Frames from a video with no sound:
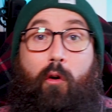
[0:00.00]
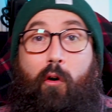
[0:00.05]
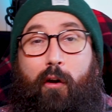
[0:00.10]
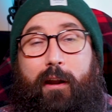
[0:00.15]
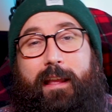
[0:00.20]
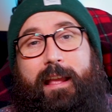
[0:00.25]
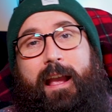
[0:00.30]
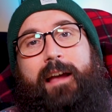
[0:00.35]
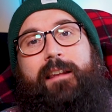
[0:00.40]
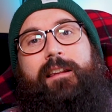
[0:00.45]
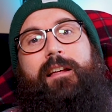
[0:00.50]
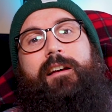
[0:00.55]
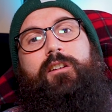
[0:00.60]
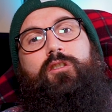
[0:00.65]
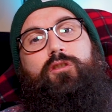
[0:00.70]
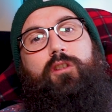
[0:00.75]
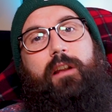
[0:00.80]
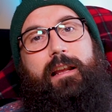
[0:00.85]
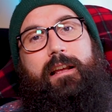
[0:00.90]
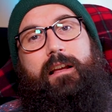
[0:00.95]
or again,
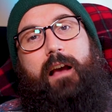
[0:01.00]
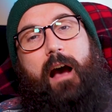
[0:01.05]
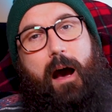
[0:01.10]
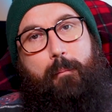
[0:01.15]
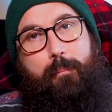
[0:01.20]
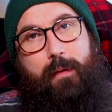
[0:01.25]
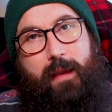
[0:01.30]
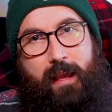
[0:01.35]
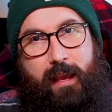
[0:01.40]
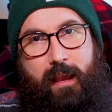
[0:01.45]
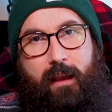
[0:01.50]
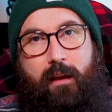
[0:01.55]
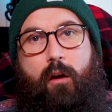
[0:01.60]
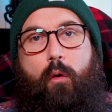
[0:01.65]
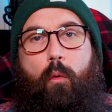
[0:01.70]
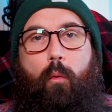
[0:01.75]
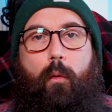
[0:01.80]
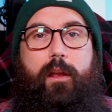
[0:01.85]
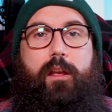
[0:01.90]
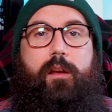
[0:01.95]
link up here
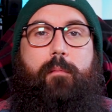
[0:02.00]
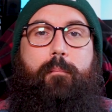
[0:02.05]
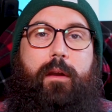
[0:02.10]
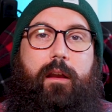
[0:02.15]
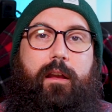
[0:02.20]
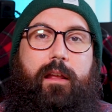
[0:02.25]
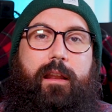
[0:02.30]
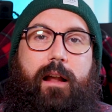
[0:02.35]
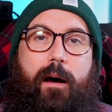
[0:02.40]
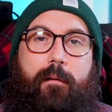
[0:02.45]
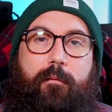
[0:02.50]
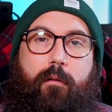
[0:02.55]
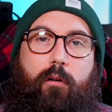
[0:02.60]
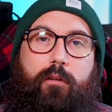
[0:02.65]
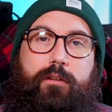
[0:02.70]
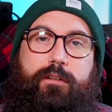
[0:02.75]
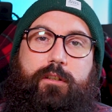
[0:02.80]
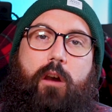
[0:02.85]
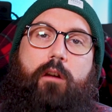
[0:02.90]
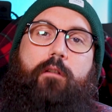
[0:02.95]
where you can pick it up
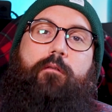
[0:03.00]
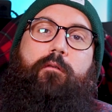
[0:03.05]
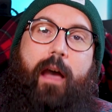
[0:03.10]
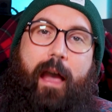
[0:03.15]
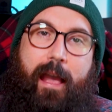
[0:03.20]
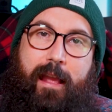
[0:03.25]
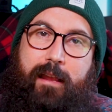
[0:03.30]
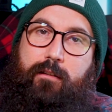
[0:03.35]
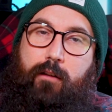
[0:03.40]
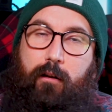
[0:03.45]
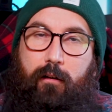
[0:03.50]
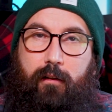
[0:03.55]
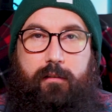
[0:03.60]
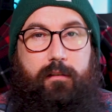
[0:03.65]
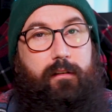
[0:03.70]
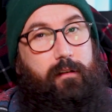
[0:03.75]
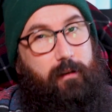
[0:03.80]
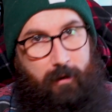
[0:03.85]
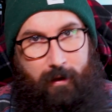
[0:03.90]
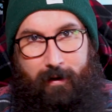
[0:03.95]
also for eight dollars
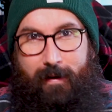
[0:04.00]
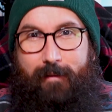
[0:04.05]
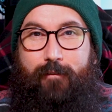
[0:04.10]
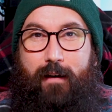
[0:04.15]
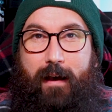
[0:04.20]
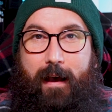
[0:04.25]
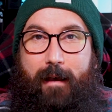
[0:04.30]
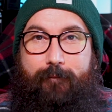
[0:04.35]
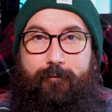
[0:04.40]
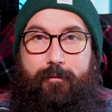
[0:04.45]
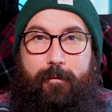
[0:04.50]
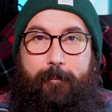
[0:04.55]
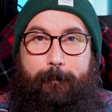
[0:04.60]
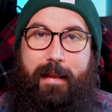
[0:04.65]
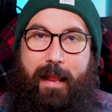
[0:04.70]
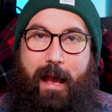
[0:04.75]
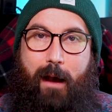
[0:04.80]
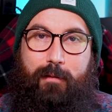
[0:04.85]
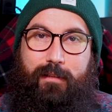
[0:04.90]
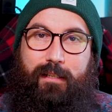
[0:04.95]
and ninety-five cents.
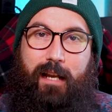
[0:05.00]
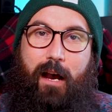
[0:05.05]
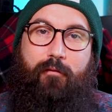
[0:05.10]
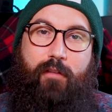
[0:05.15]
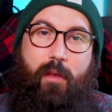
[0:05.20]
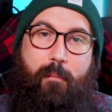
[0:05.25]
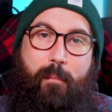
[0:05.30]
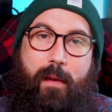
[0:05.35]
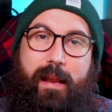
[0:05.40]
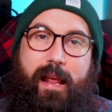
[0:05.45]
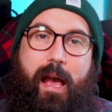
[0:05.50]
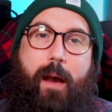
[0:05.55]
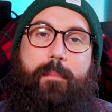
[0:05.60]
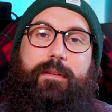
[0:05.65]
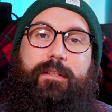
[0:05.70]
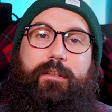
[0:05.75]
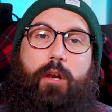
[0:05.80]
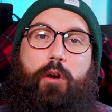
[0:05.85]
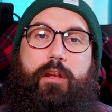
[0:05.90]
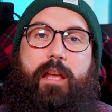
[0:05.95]
Now it's time for the
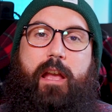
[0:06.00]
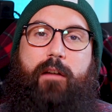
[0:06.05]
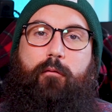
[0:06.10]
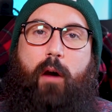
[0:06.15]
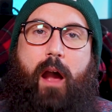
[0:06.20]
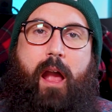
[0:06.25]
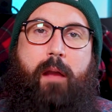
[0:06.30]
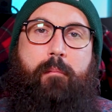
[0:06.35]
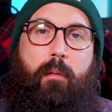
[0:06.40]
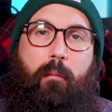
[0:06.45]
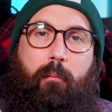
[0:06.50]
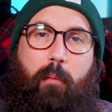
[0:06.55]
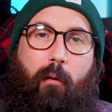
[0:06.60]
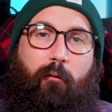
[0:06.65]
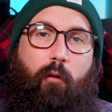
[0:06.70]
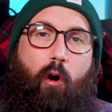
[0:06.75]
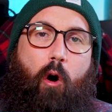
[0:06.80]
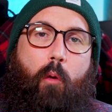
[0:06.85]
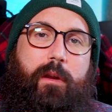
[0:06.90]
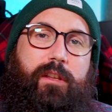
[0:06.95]
mid-episode giveaway, but
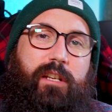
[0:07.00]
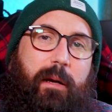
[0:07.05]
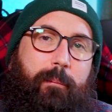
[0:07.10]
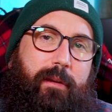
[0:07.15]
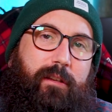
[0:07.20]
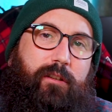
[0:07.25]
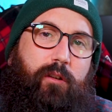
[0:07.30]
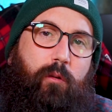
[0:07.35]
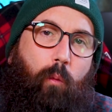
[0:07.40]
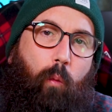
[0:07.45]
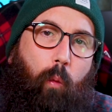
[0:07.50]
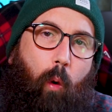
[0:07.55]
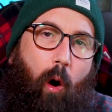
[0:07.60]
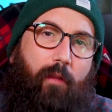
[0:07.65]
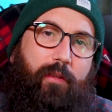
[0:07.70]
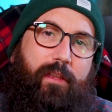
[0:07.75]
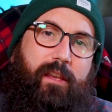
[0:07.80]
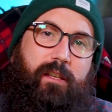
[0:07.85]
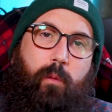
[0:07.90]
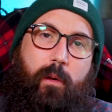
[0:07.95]
before we jump into
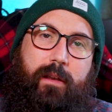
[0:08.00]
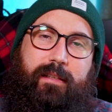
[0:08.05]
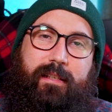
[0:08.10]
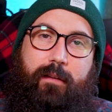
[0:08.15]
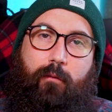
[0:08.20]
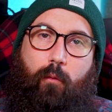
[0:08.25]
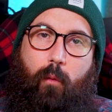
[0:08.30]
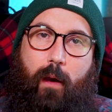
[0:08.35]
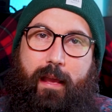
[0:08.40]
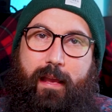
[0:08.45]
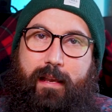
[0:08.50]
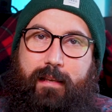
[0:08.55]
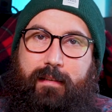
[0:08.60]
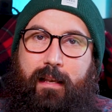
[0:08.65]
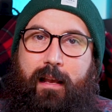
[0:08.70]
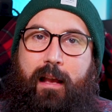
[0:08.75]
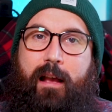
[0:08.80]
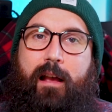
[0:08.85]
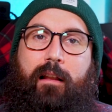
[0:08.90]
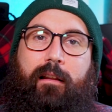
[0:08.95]
what this week's giveaway
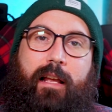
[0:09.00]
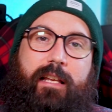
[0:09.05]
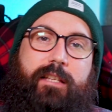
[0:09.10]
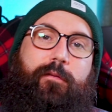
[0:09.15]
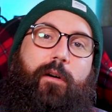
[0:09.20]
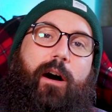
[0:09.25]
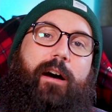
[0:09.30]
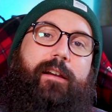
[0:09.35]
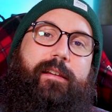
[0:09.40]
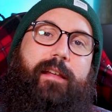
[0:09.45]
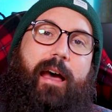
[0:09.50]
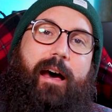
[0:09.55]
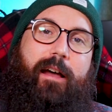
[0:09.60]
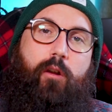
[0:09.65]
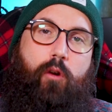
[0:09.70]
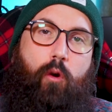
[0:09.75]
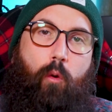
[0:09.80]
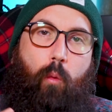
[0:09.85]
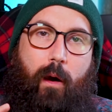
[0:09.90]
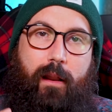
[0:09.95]
is, let's find out
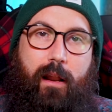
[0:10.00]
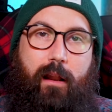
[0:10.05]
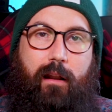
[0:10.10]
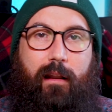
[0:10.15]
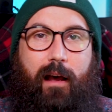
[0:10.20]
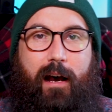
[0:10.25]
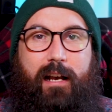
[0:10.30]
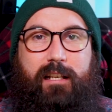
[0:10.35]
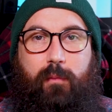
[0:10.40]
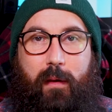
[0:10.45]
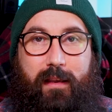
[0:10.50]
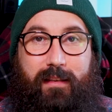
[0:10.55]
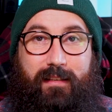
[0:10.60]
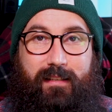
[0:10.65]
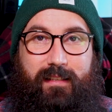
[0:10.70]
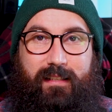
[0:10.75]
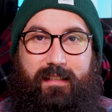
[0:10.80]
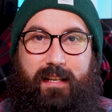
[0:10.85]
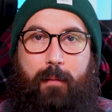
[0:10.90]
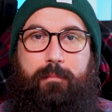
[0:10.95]
who won last week's
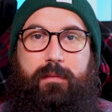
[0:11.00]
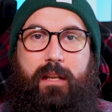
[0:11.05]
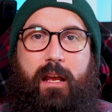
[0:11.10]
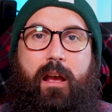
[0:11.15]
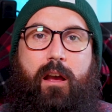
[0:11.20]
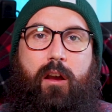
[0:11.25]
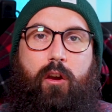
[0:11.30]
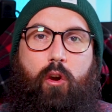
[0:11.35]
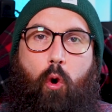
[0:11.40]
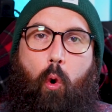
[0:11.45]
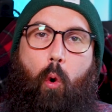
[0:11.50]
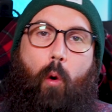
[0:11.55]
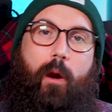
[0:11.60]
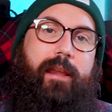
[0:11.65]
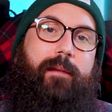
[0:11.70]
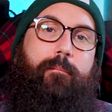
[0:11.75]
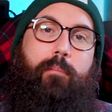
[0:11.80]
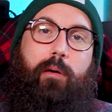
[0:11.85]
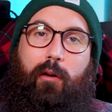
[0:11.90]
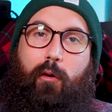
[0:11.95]
Stumped
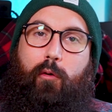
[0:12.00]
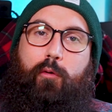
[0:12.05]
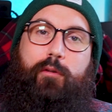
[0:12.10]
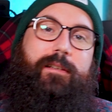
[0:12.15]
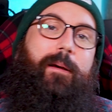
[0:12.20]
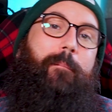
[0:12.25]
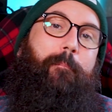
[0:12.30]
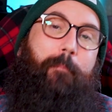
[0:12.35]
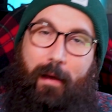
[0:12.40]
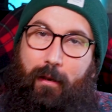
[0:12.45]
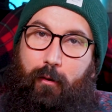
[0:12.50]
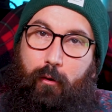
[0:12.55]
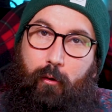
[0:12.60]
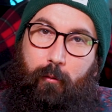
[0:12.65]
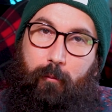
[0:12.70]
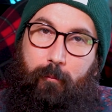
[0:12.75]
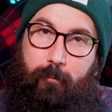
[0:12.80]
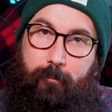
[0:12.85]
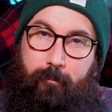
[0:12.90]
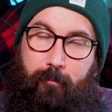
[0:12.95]
Coinpalooza
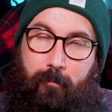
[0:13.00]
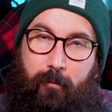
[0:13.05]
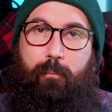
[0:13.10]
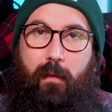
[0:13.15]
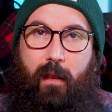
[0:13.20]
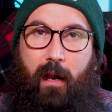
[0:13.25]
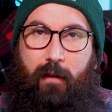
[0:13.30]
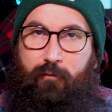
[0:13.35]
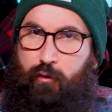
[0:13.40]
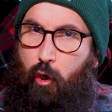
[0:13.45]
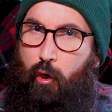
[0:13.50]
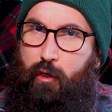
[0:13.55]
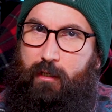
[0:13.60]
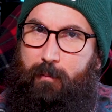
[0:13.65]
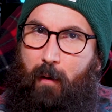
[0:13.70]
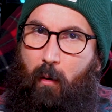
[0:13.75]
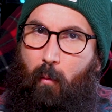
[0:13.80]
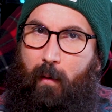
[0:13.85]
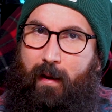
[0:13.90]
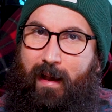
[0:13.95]
bundle. I've chosen
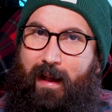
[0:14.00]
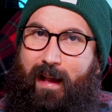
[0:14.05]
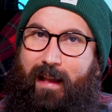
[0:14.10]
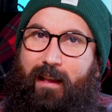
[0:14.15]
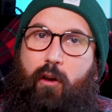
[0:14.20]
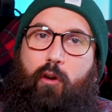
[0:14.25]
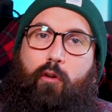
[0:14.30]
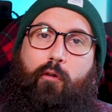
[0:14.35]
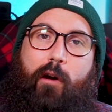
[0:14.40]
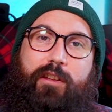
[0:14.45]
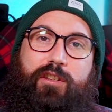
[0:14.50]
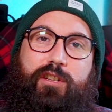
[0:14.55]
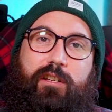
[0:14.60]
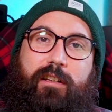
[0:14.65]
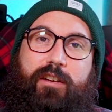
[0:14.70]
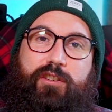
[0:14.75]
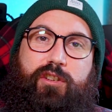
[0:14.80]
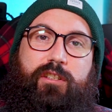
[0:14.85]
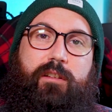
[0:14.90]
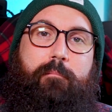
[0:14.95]
my winner, and
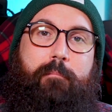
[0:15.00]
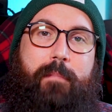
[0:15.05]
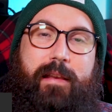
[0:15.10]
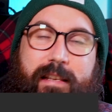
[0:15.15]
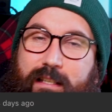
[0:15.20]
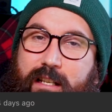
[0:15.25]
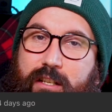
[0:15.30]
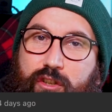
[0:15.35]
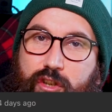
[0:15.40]
congratulations, Mister